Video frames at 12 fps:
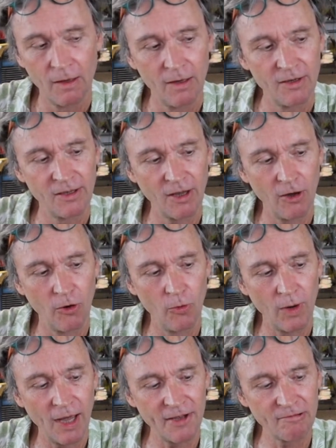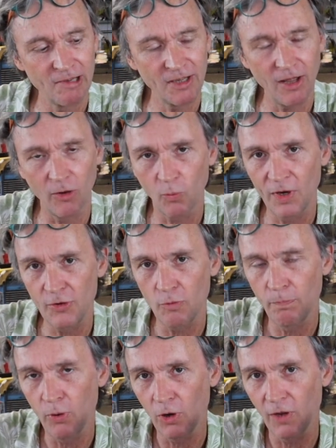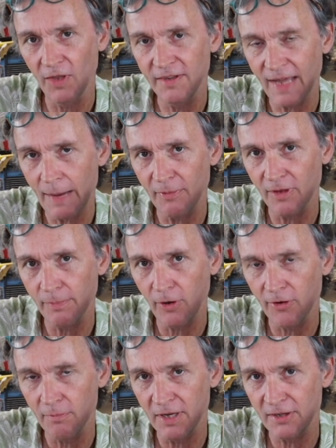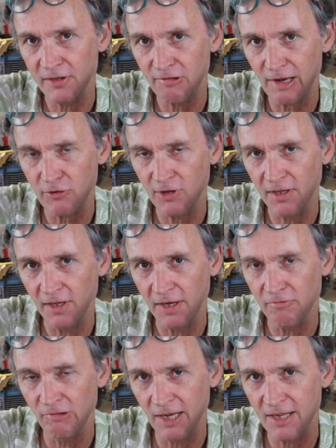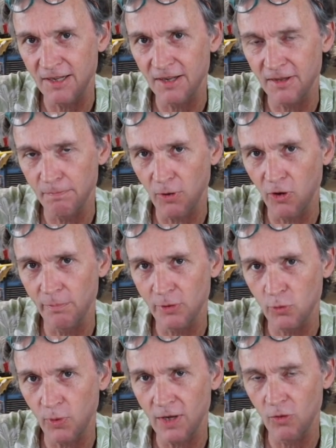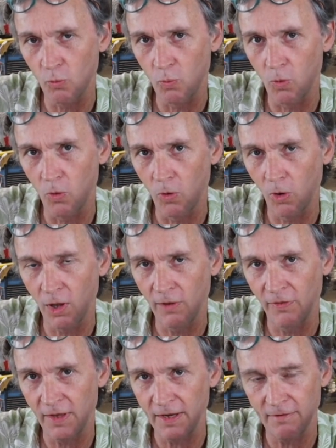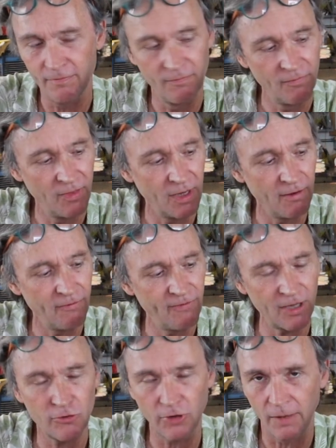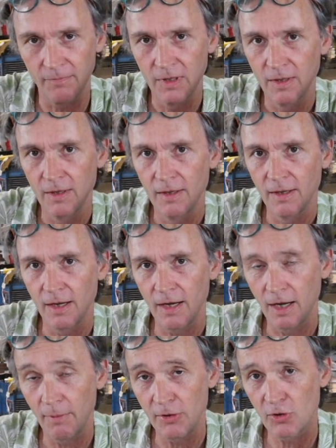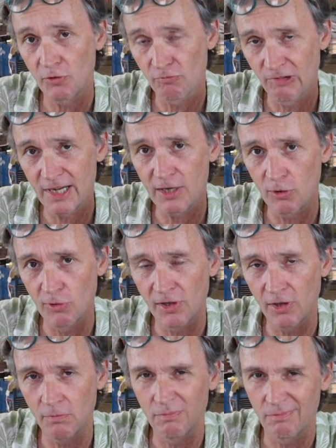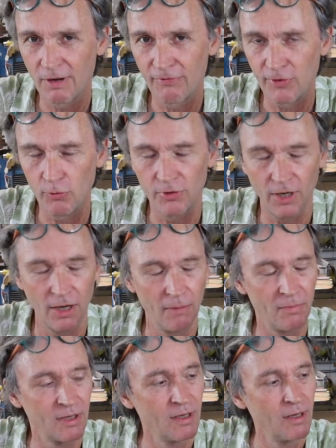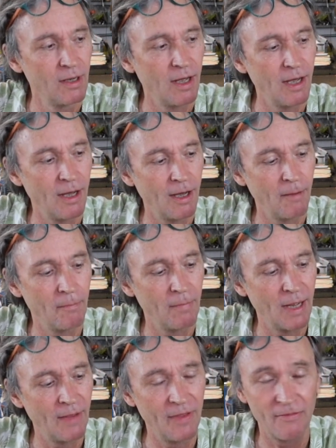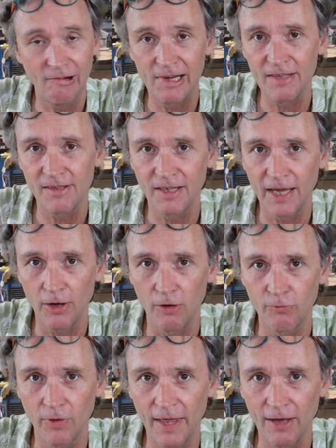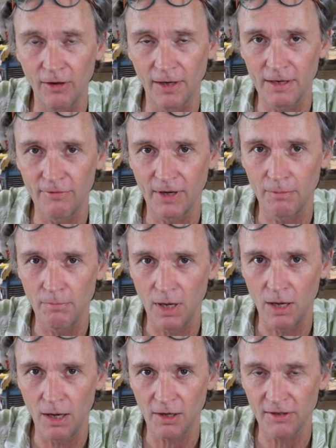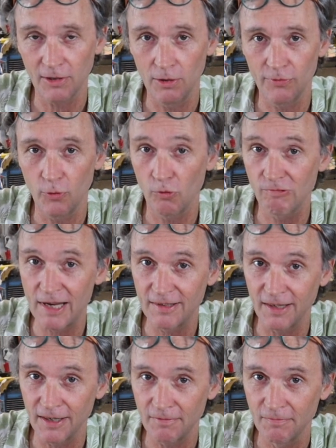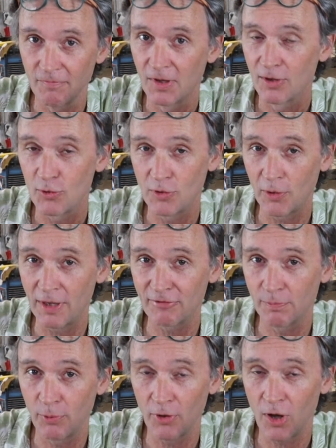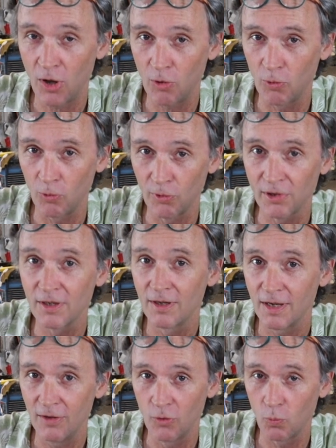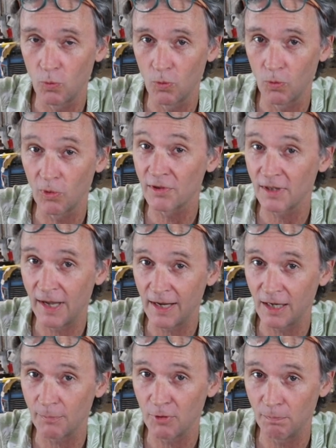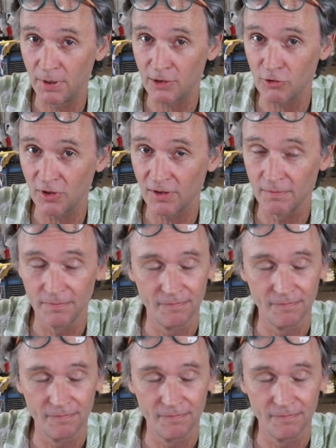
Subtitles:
So as a result, when you pull on the tab at the bottom, it stretches and it releases the bond between the wall and the fixture. And you can reuse them a few times, and they're very easy to get off without leaving a mark. So if you're renting, you don't have to put holes in the walls to hang up your pictures.